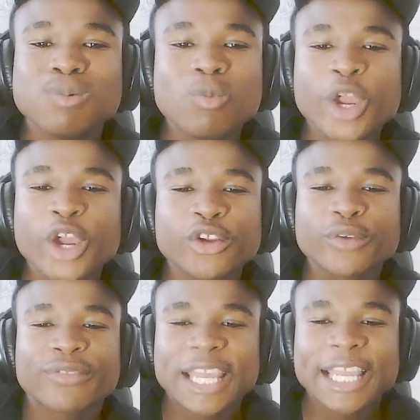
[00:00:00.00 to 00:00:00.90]

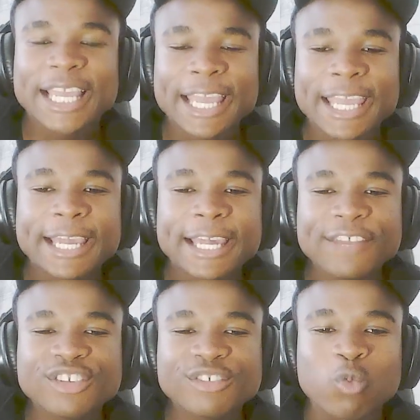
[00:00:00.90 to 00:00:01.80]
weirdo thing, he could
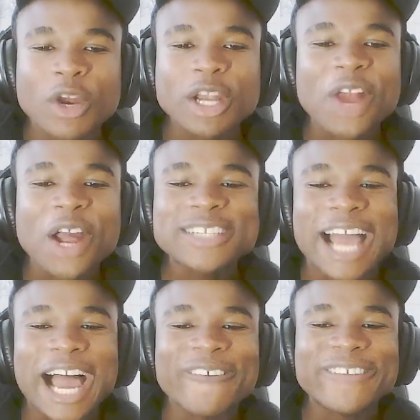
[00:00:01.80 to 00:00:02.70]
have just went around
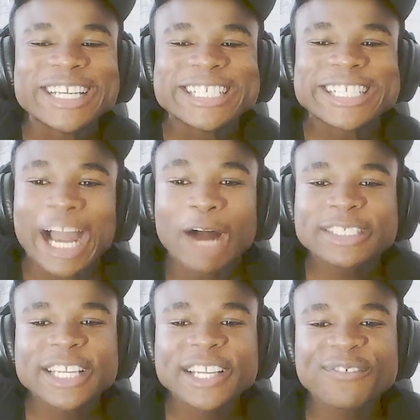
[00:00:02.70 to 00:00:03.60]
town
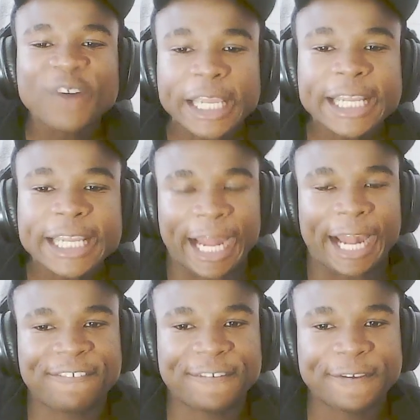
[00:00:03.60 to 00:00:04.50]
counting fucking
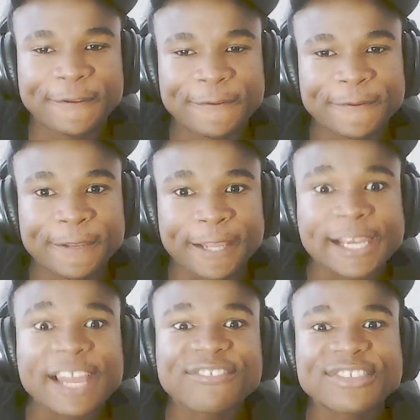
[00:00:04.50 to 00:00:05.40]
cats
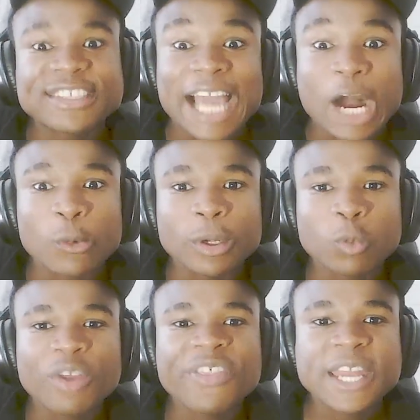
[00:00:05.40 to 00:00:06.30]
and left the town
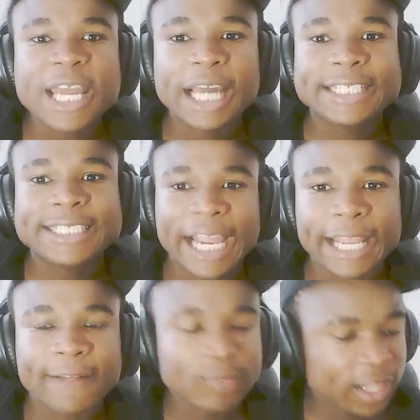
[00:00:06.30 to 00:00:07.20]
within a
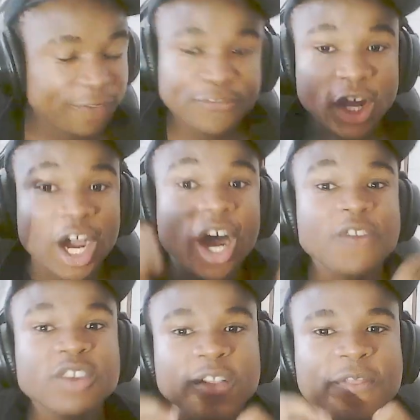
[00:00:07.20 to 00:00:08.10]
day. If they're
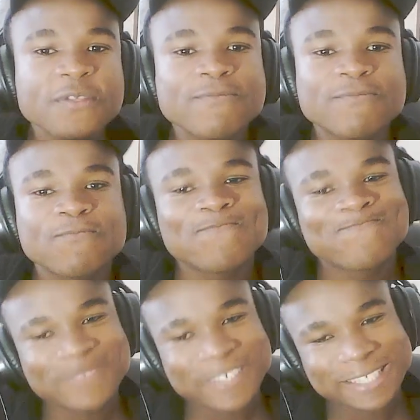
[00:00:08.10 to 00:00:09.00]
100 and...
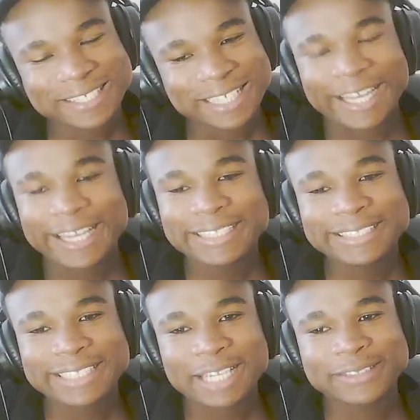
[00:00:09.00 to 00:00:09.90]
Unless
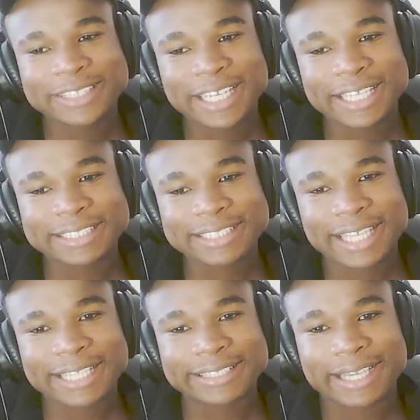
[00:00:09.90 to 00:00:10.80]
this guy was telling his
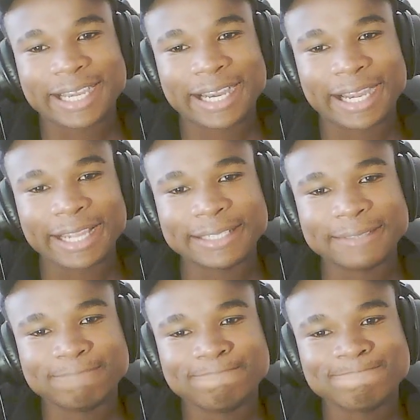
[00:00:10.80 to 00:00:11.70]
cats to hide,
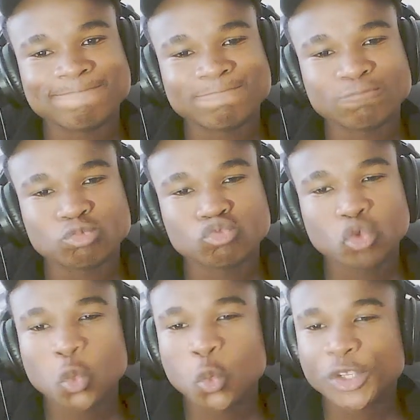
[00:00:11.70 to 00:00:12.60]

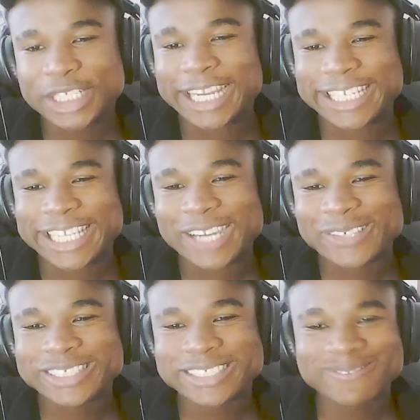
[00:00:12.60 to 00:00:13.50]
which I
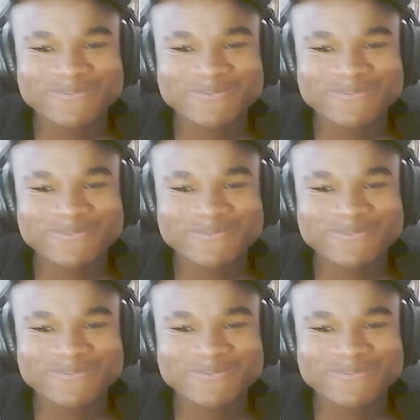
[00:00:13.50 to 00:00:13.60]
doubt.